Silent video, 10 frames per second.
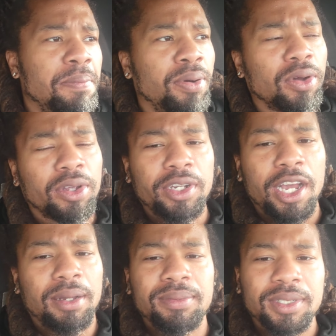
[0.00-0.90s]
Pulled
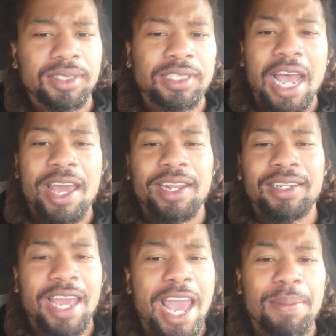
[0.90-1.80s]
up,
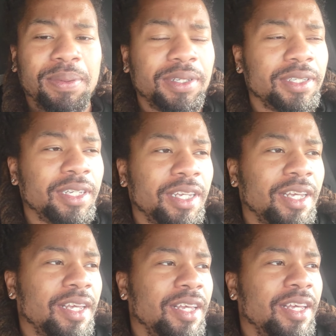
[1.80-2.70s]
excited, happy.
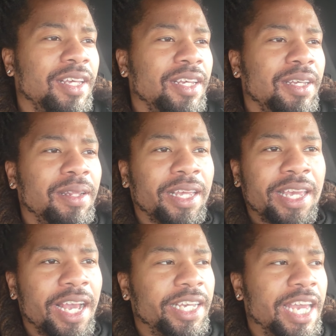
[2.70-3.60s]
Like,
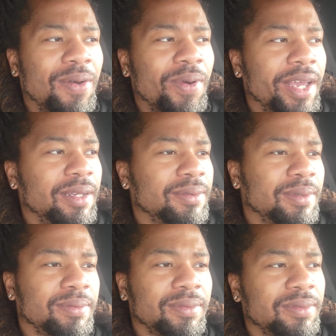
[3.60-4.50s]
yeah, I can't wait. You
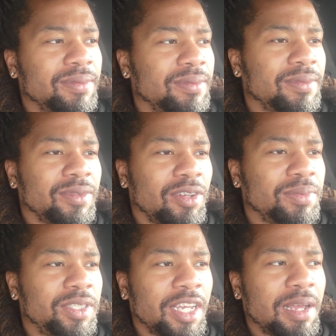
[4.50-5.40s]
know what I'm
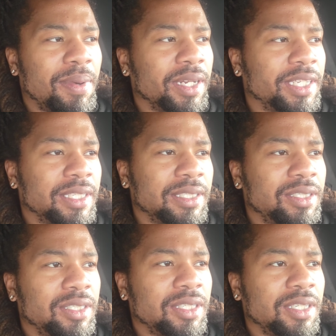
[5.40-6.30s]
saying? I'm about to get
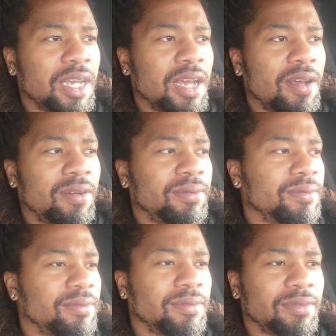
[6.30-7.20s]
this CDL.
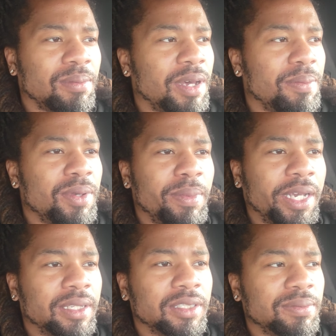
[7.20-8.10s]
I'm about to be
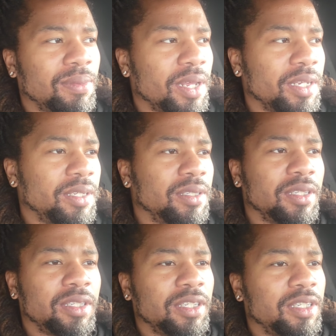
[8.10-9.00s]
making this money. You know
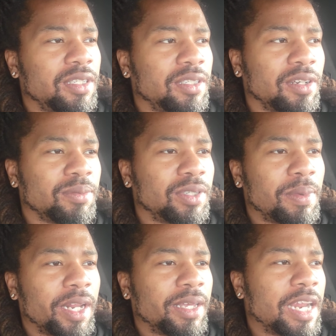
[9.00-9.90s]
what I'm saying?
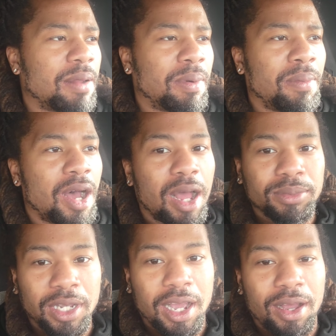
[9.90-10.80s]
About to get out of my
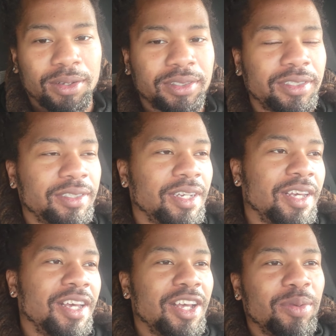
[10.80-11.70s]
mom's house.
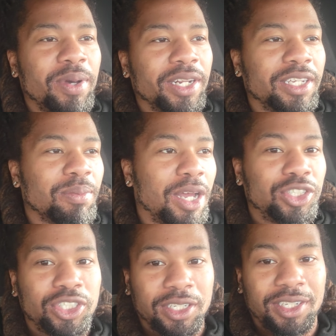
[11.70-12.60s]
About to get my
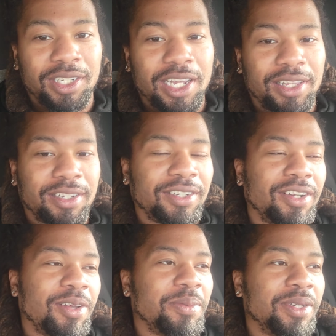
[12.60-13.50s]
shit together. You
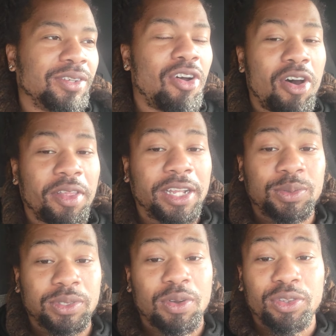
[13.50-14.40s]
know what I mean? All that's
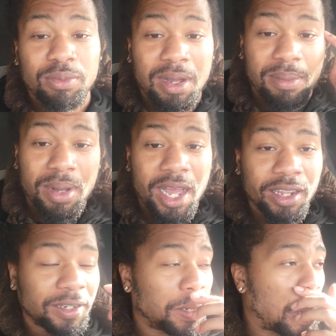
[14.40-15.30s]
what's going through my
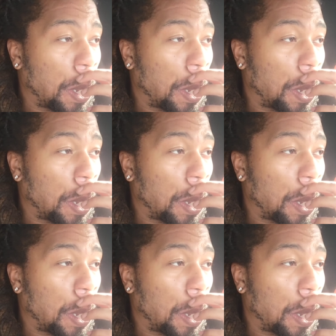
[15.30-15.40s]
mind.